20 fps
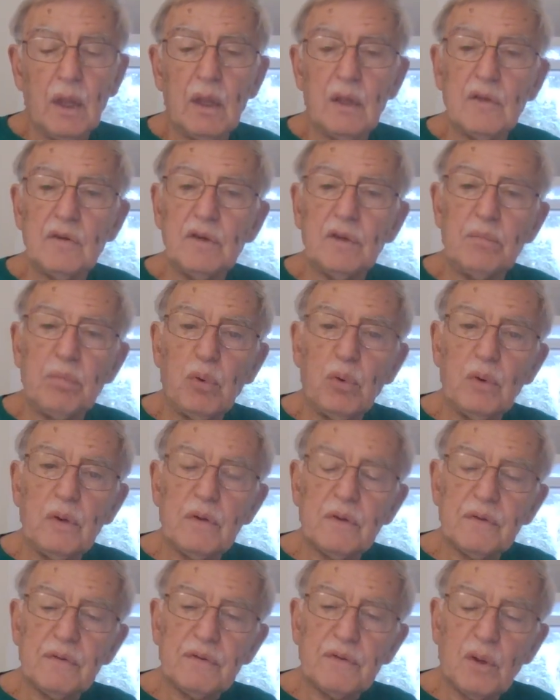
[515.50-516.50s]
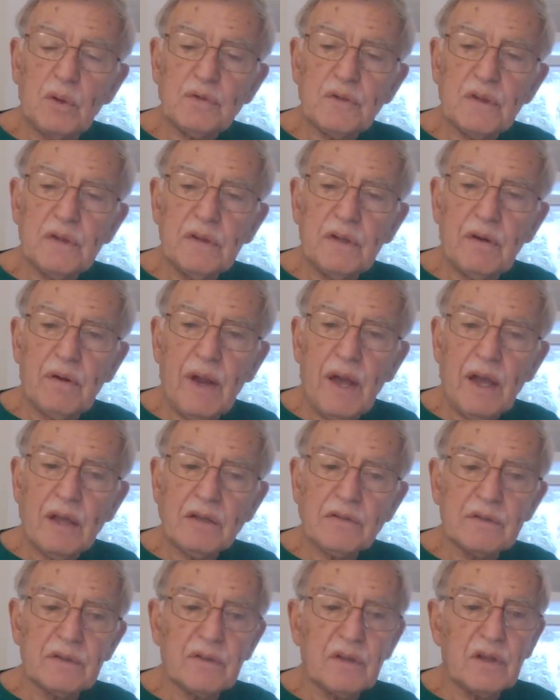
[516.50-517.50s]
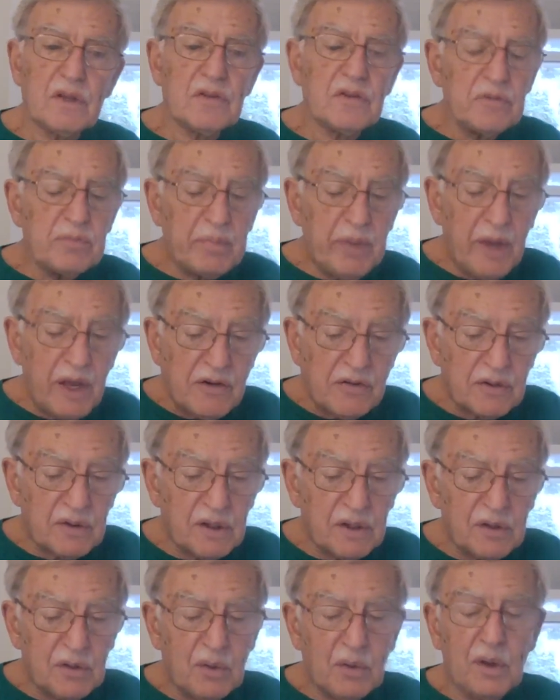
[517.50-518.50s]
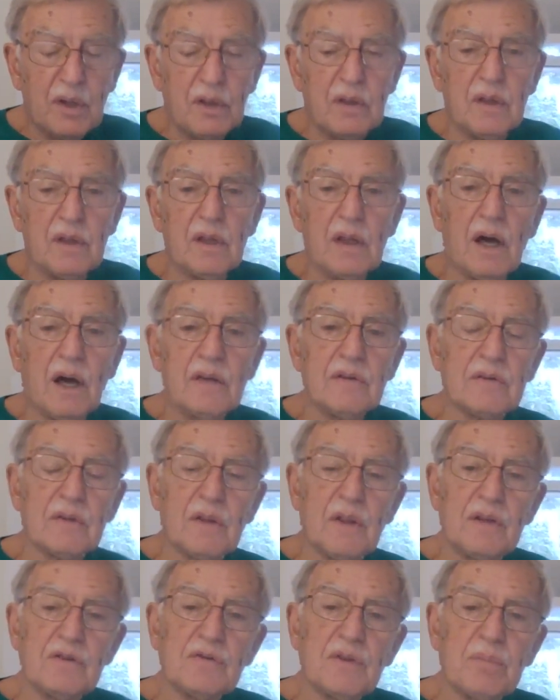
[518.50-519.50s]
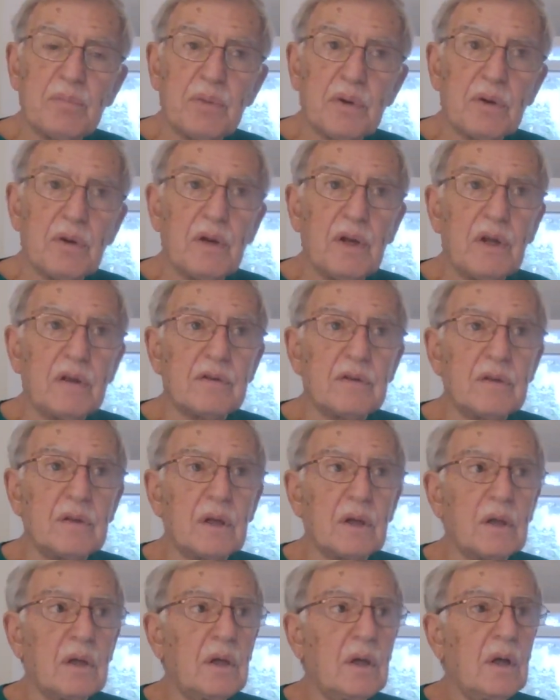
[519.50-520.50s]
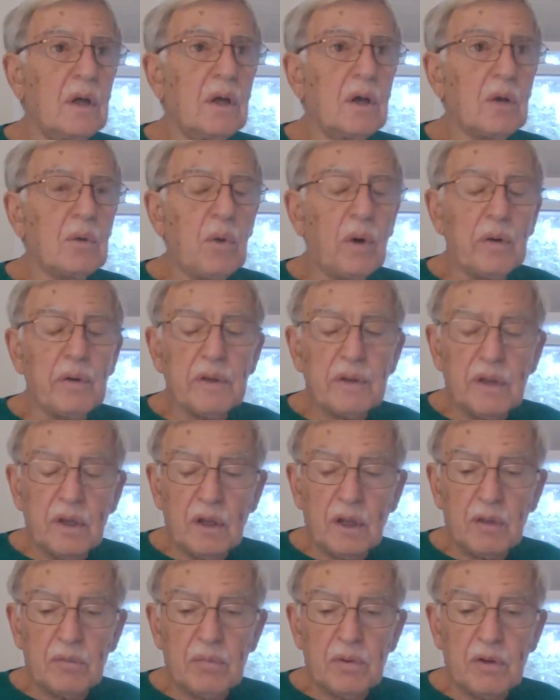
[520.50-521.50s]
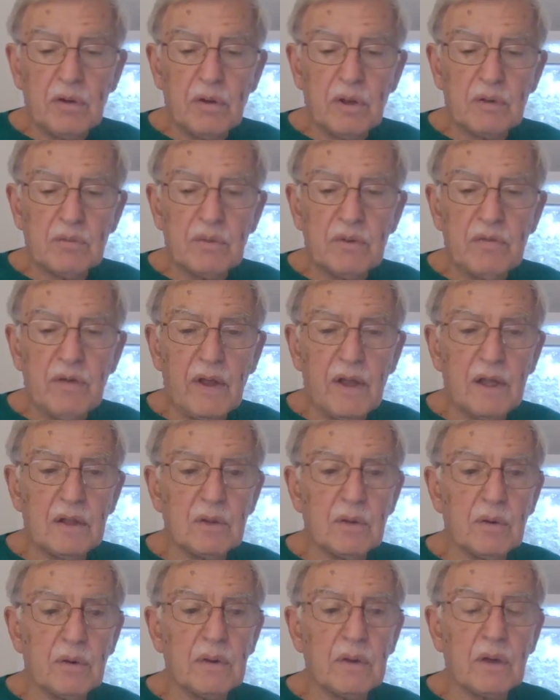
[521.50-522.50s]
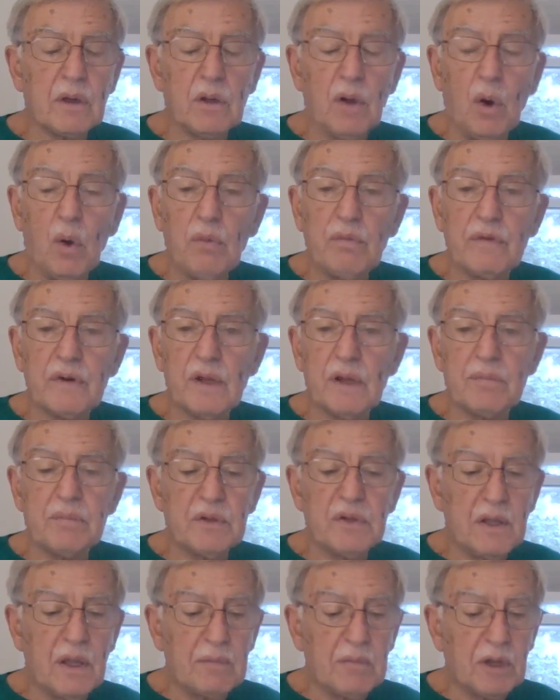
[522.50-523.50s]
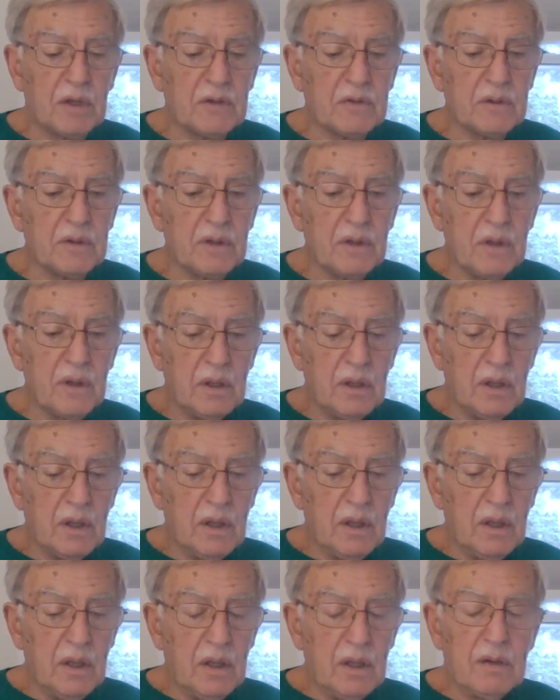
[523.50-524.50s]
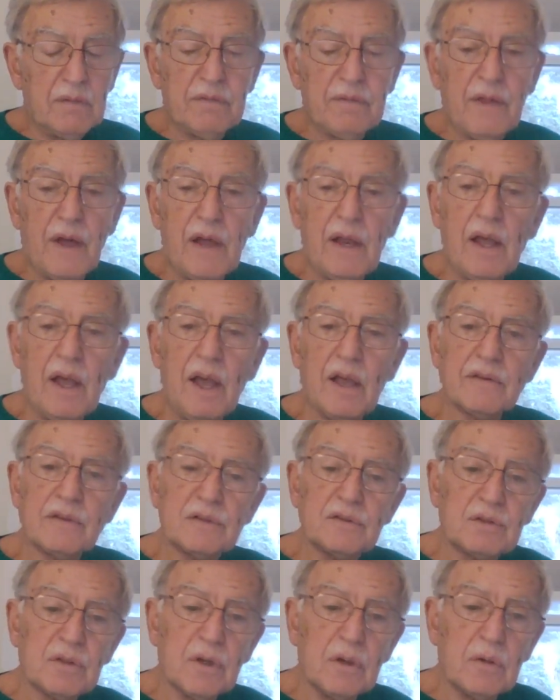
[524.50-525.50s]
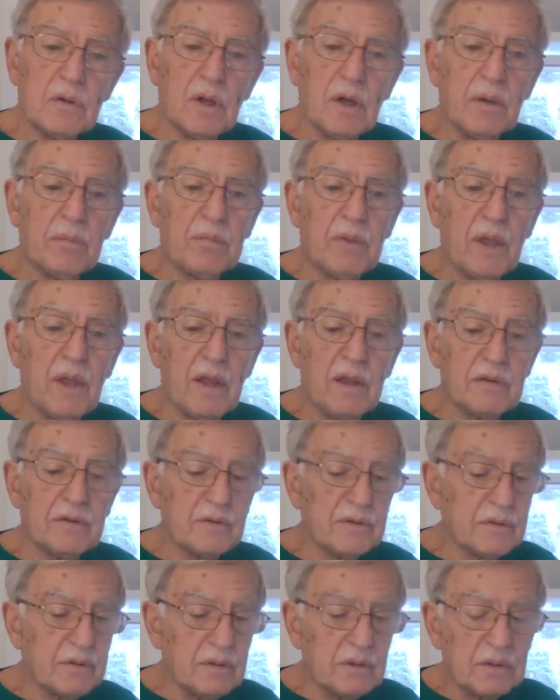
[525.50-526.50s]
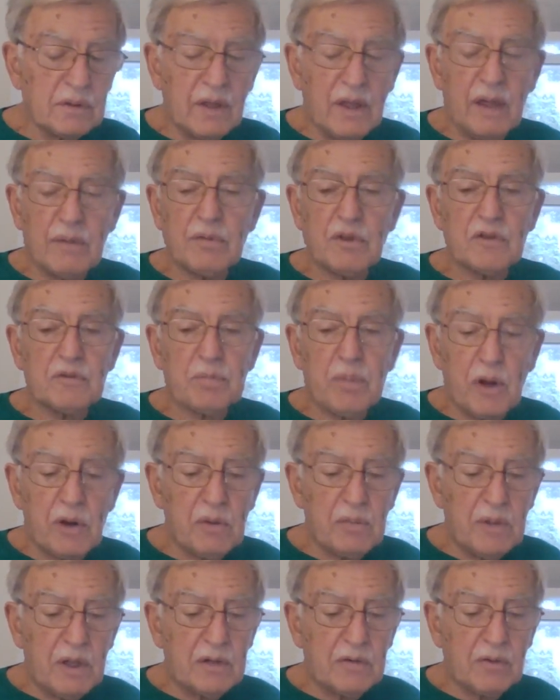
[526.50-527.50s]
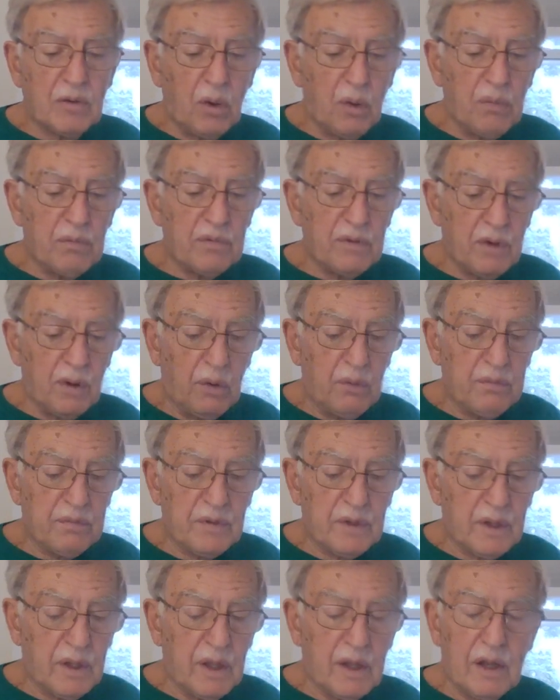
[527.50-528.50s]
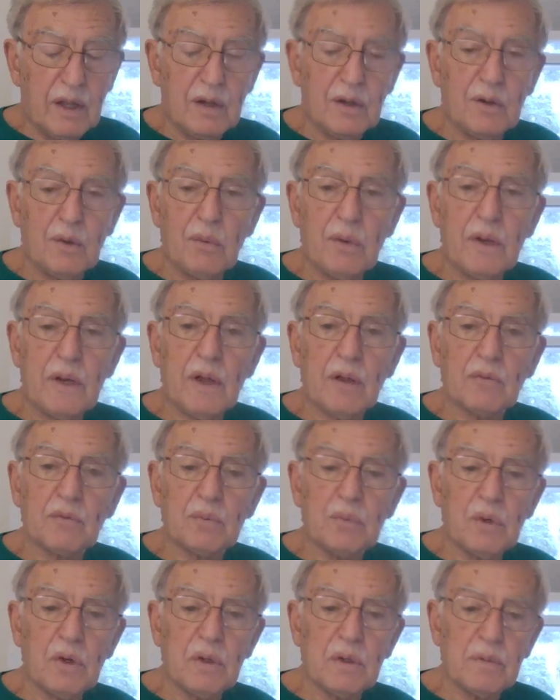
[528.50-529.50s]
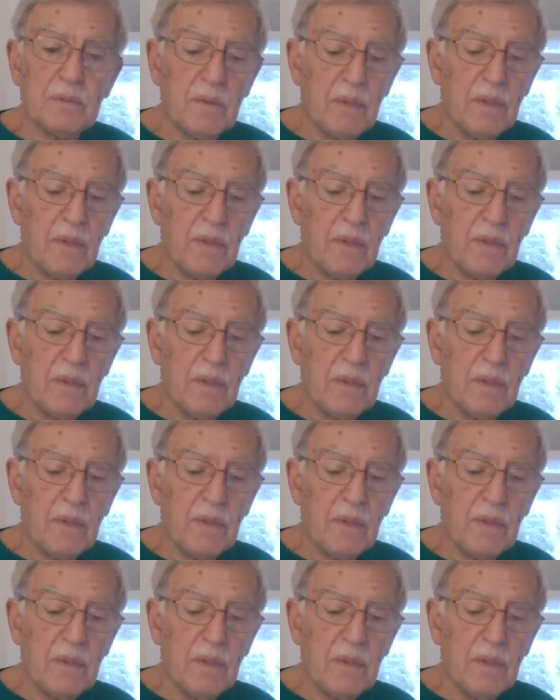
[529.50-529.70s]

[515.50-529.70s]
is the importance of social interactions, especially during the isolation periods and the quarantining periods we've had during the COVID epidemics. And if that hasn't shown up as lab experiments over and over again, I don't know what else would.